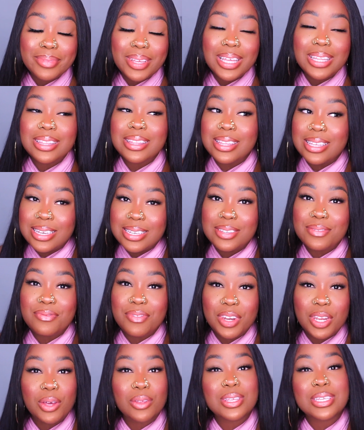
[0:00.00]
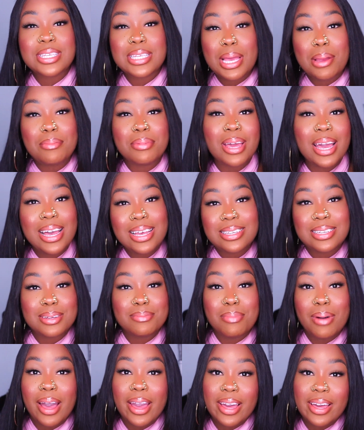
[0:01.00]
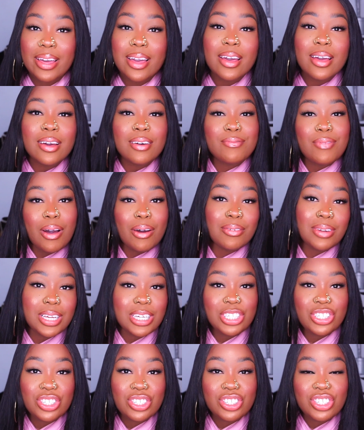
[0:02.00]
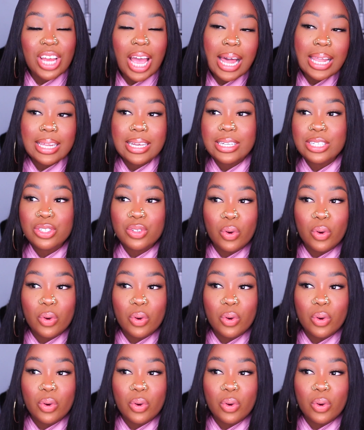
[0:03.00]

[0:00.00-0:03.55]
this video the same day I did my foundation challenge,